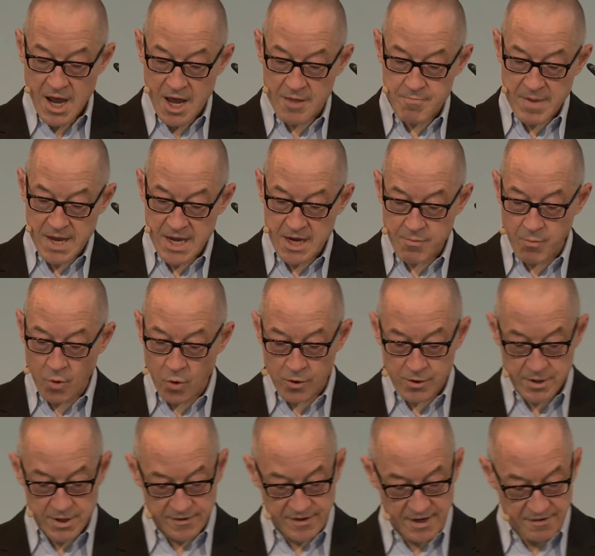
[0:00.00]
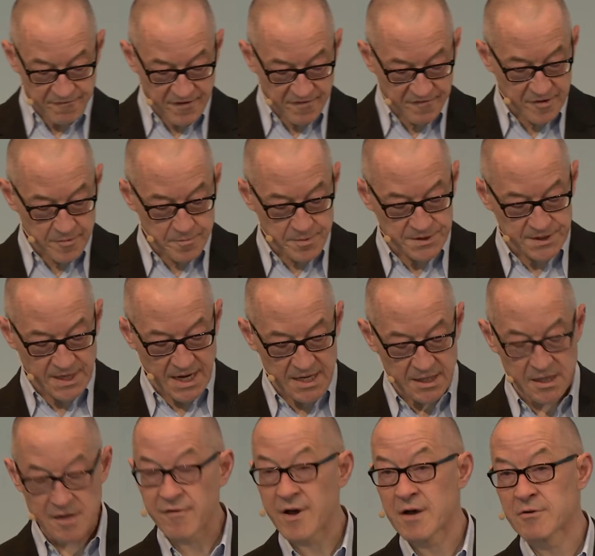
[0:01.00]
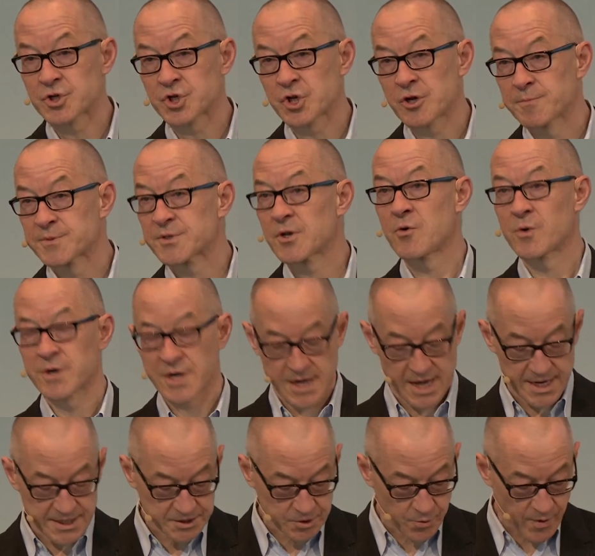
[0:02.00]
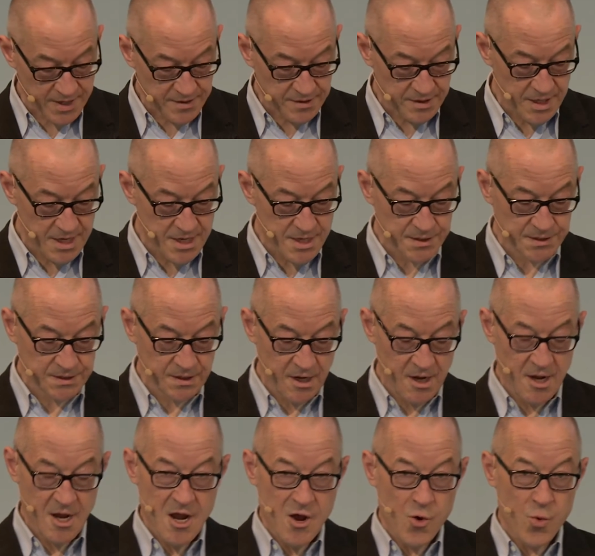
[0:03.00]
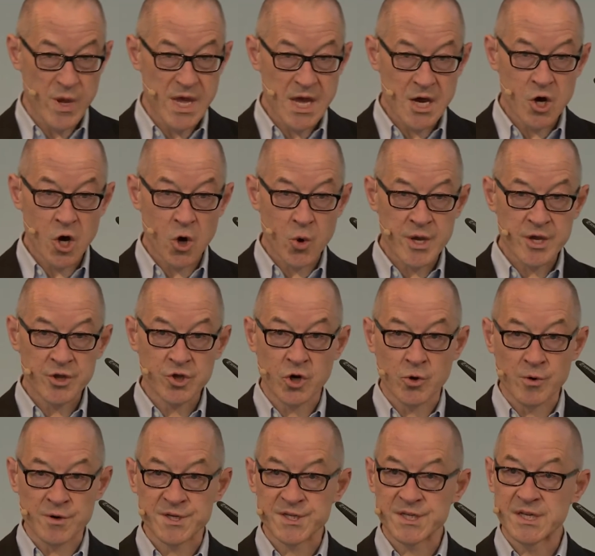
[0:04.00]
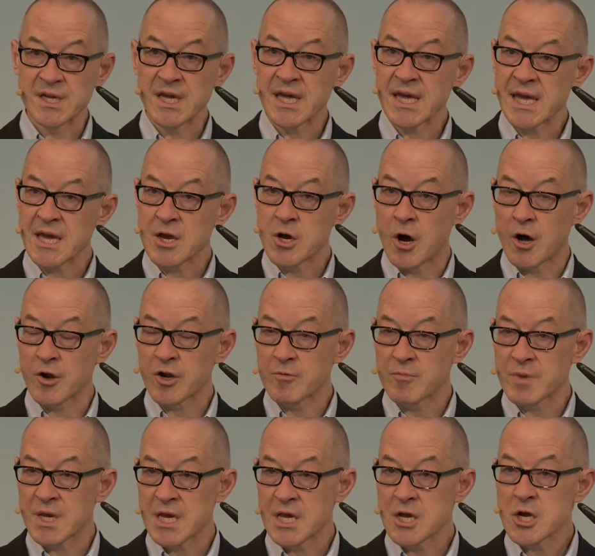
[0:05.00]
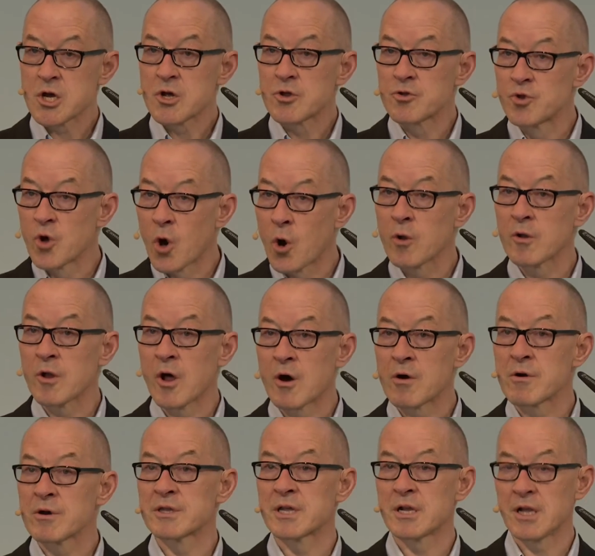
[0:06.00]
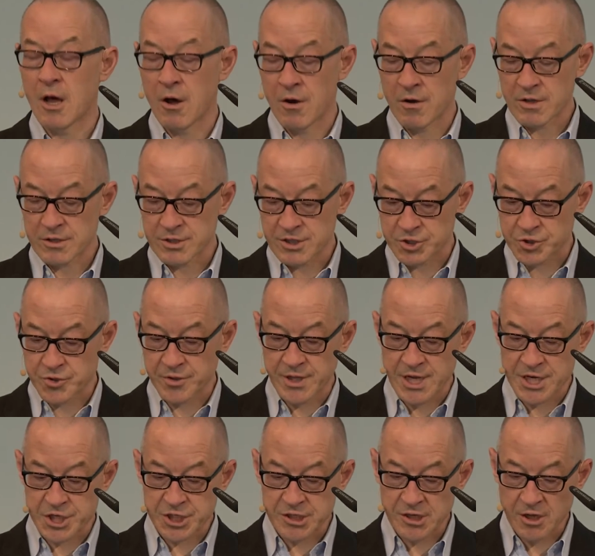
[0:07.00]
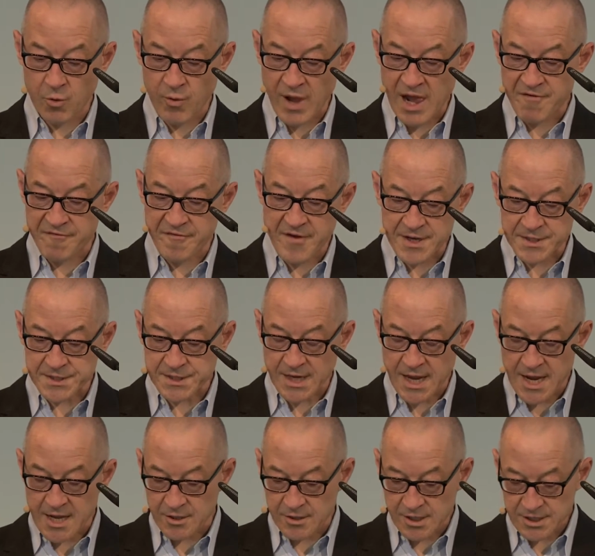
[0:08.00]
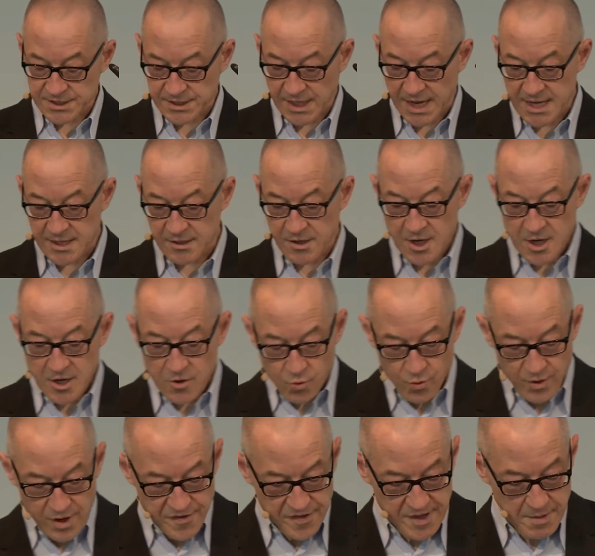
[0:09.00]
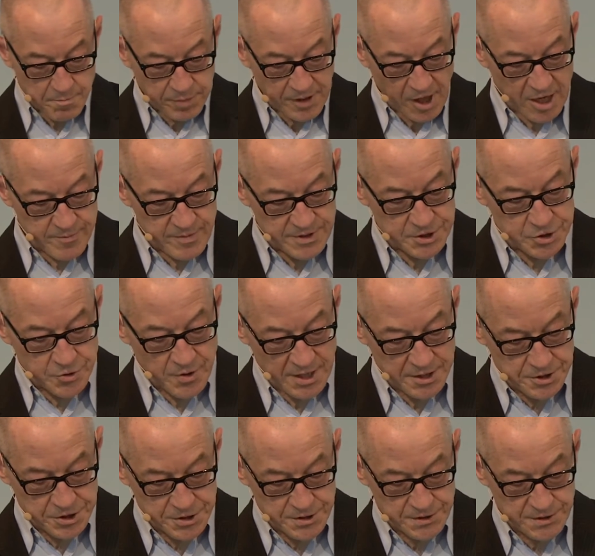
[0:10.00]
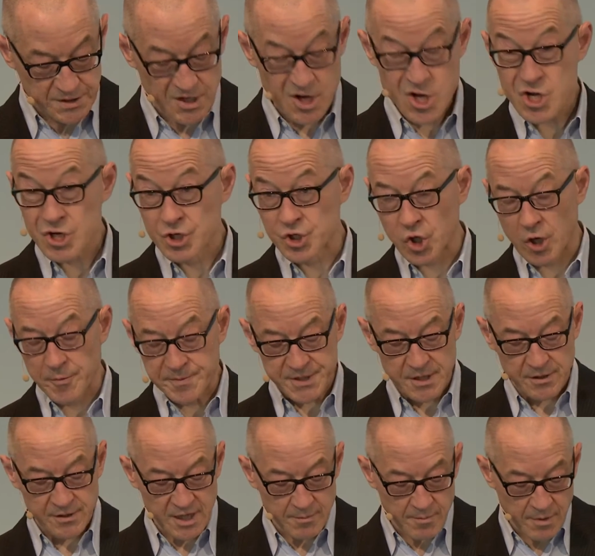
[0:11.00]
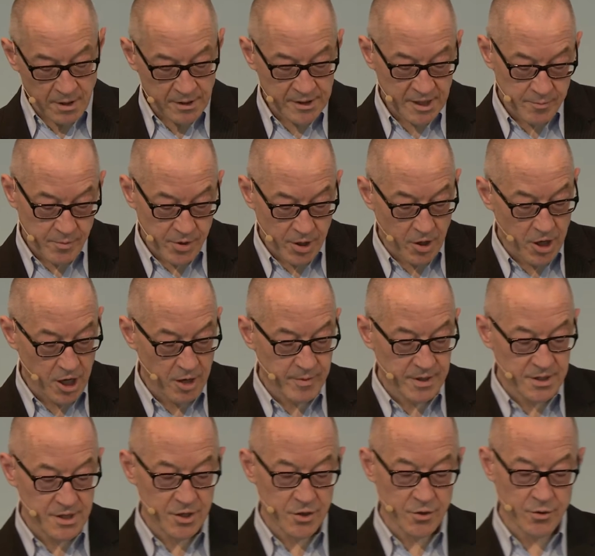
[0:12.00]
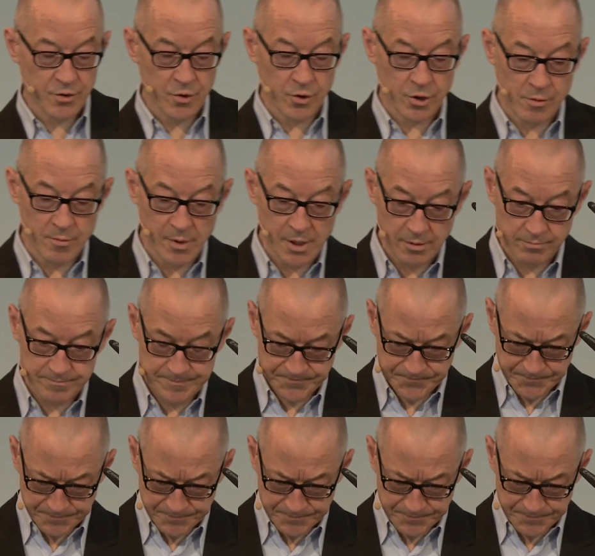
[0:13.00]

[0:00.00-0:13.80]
and make more than 50% of our jobs over the next 20 years. We are going towards the gig economy, no longer the traditional welfare state with employment structures. Jobs on demand are becoming the new normal.